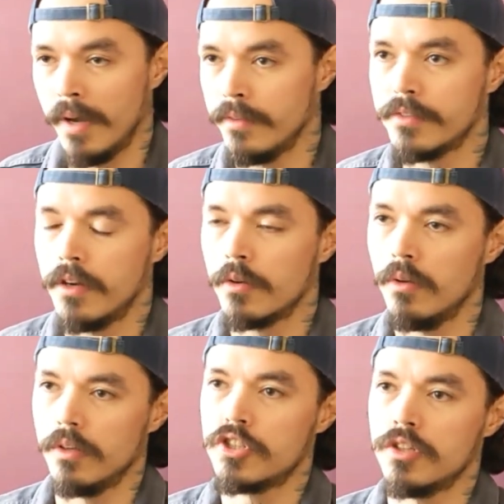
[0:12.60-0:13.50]
my entire
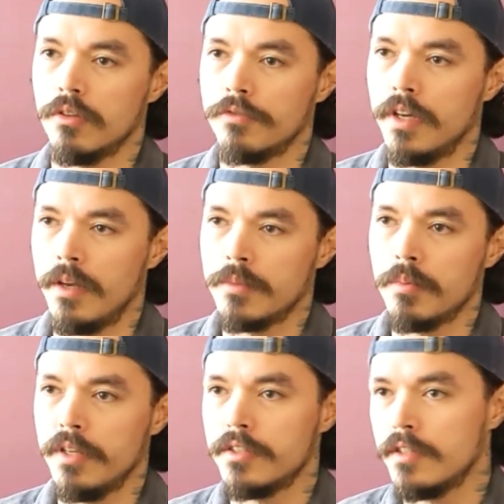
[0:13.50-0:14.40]
collection of games,
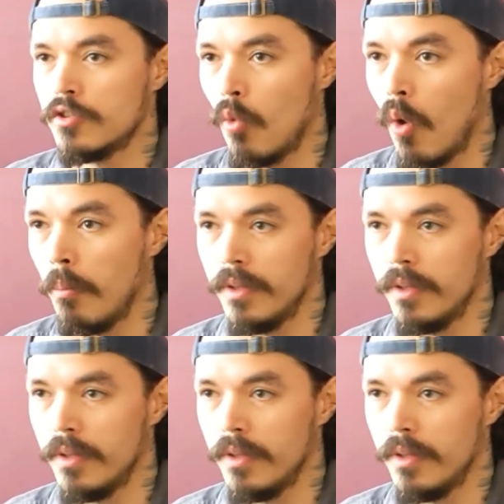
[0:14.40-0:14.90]
PlayStation 1,